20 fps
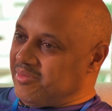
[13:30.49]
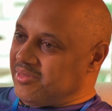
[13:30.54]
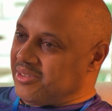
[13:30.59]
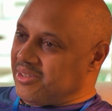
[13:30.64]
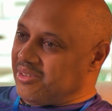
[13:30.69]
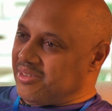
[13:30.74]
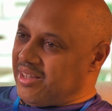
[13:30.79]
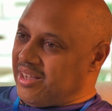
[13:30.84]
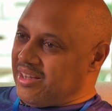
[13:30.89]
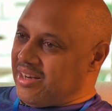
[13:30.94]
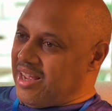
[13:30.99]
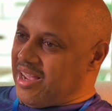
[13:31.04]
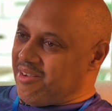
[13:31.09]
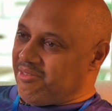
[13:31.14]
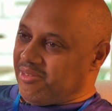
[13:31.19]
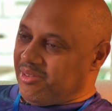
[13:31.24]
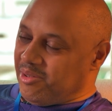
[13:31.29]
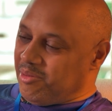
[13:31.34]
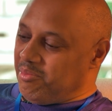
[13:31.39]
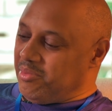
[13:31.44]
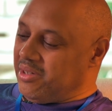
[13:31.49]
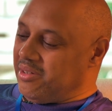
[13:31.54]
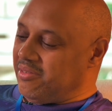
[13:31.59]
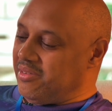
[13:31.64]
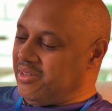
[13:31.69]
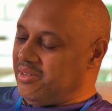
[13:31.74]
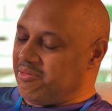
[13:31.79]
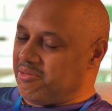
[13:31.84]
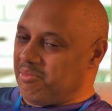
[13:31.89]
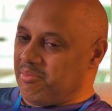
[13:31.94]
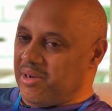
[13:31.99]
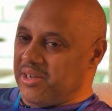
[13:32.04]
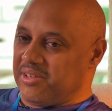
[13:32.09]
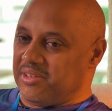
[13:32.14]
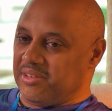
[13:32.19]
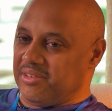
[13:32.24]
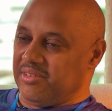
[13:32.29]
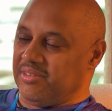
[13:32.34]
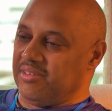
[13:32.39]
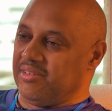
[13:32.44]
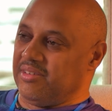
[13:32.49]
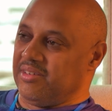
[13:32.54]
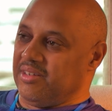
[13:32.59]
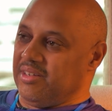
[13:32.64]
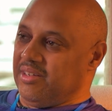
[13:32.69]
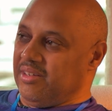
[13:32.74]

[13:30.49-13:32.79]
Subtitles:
so they'd have a little bit of the information